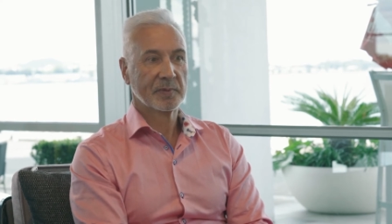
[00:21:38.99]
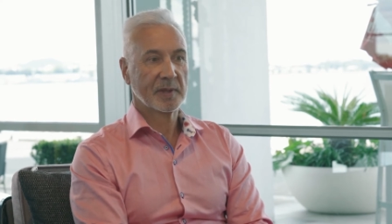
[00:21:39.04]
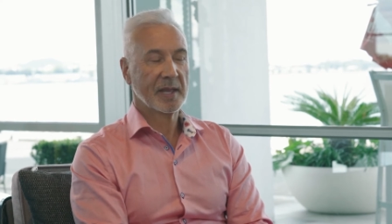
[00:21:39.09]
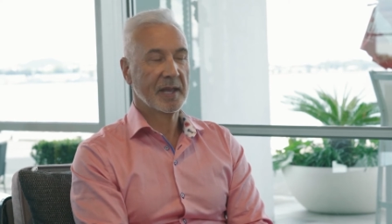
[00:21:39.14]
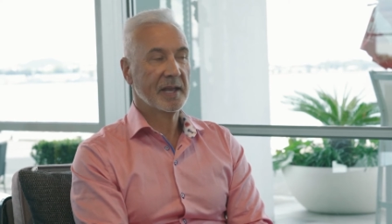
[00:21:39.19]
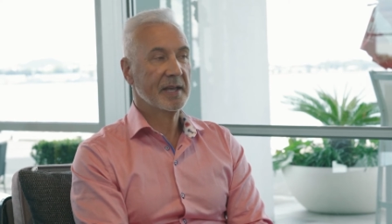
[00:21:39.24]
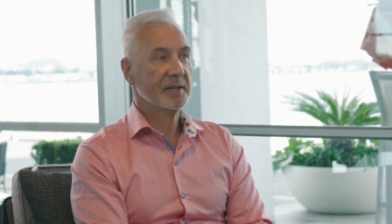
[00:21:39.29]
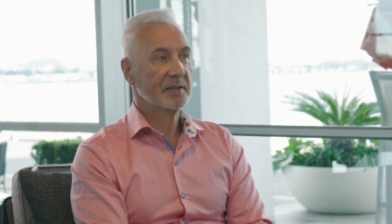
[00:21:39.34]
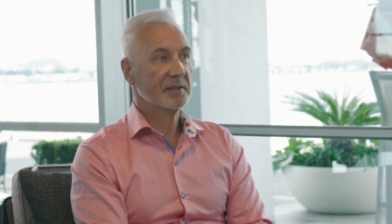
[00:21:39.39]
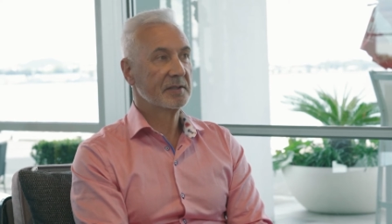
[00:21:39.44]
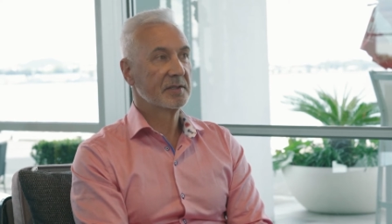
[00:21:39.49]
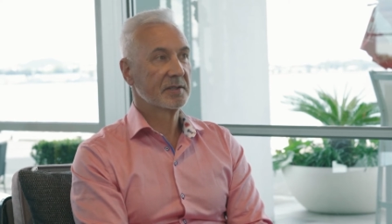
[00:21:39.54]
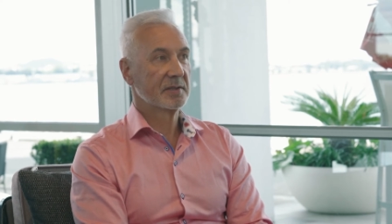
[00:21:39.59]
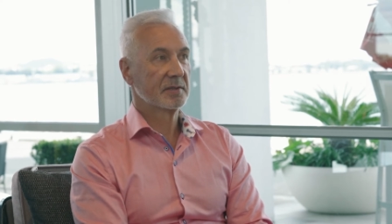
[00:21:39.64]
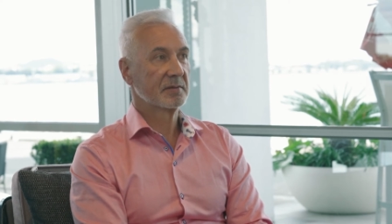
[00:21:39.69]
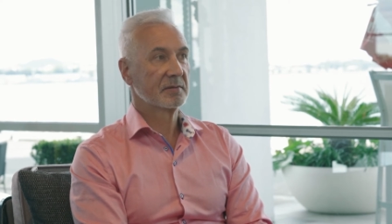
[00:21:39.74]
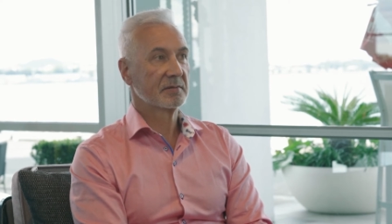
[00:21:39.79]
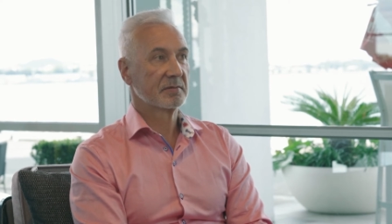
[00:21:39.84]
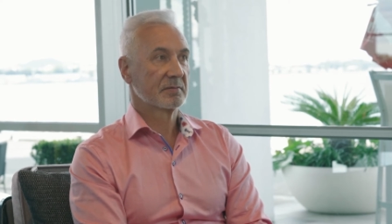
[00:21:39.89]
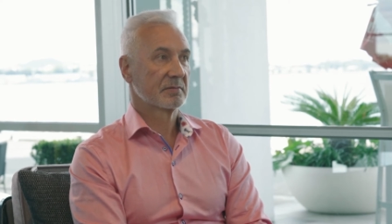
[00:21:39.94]
and
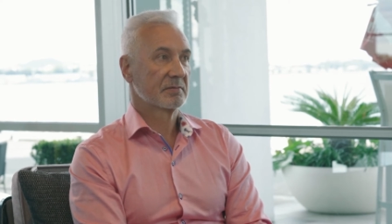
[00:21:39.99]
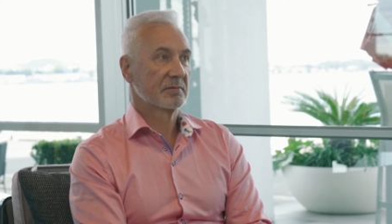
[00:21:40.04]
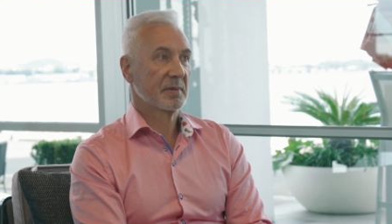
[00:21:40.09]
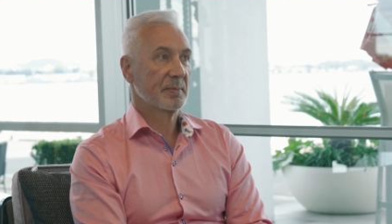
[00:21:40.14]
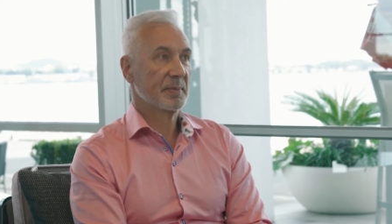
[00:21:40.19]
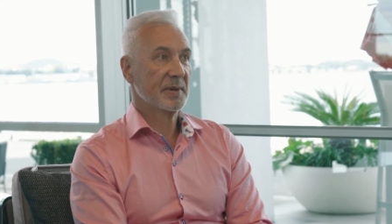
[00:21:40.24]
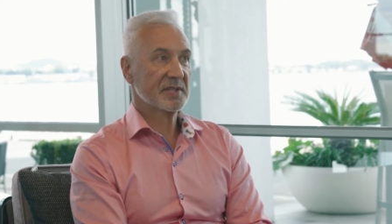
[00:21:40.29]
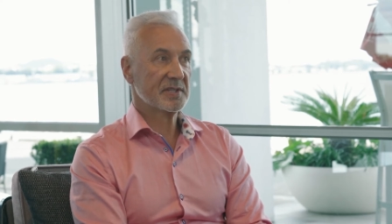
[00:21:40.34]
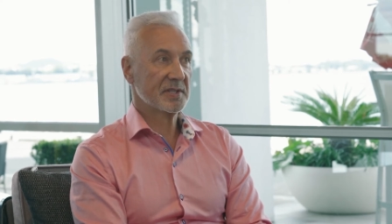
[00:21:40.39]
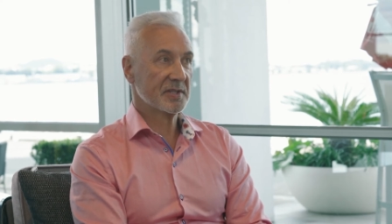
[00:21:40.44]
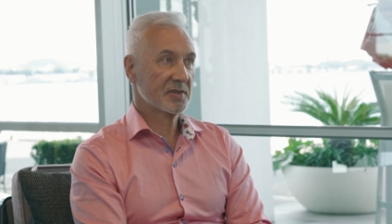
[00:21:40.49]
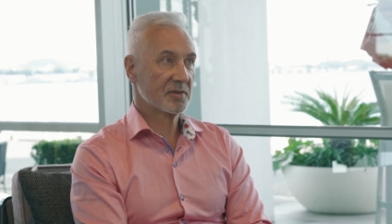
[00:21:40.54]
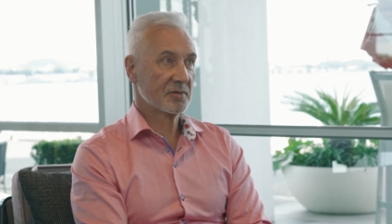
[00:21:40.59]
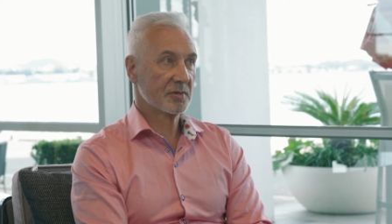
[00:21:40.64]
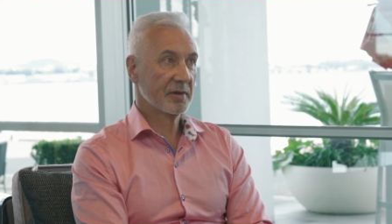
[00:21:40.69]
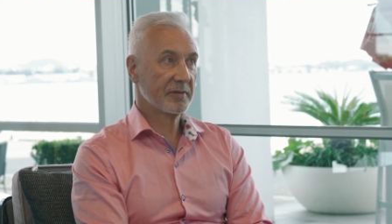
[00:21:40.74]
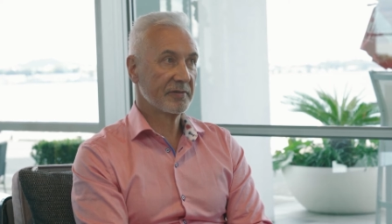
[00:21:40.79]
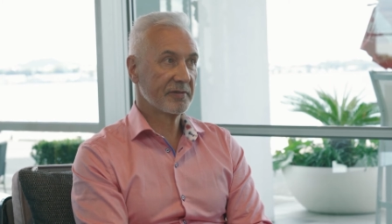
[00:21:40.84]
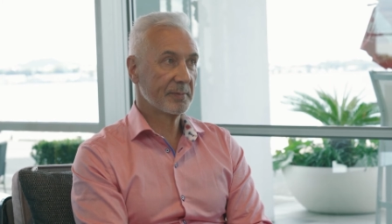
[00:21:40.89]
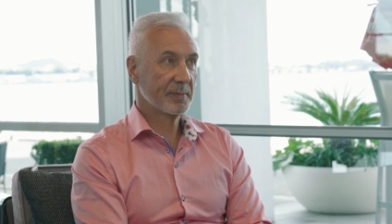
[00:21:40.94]
the business
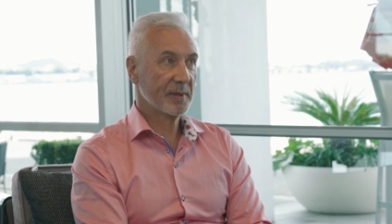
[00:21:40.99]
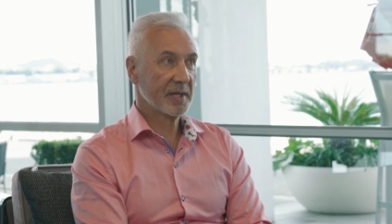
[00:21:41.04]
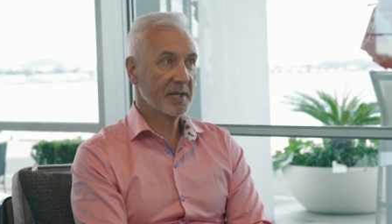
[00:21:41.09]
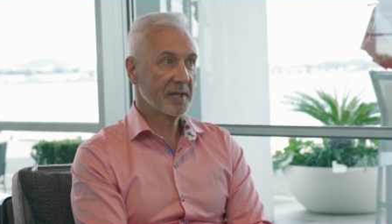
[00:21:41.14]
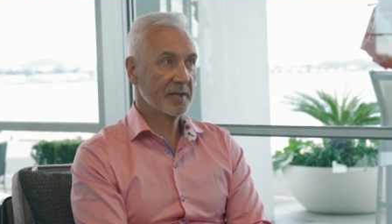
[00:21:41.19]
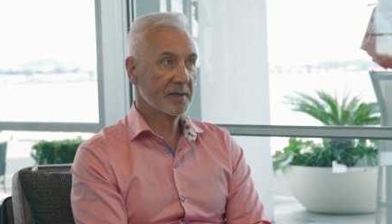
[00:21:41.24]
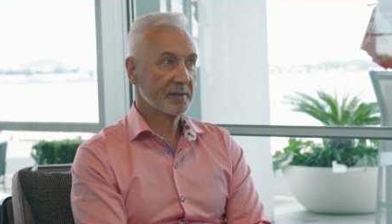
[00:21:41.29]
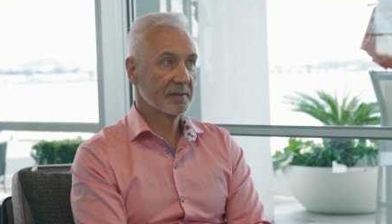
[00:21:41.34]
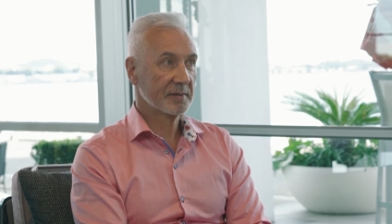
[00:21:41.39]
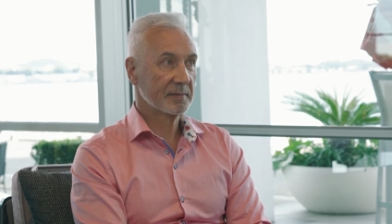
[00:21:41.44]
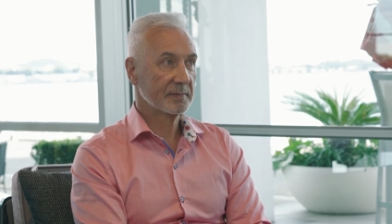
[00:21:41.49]
grew from there.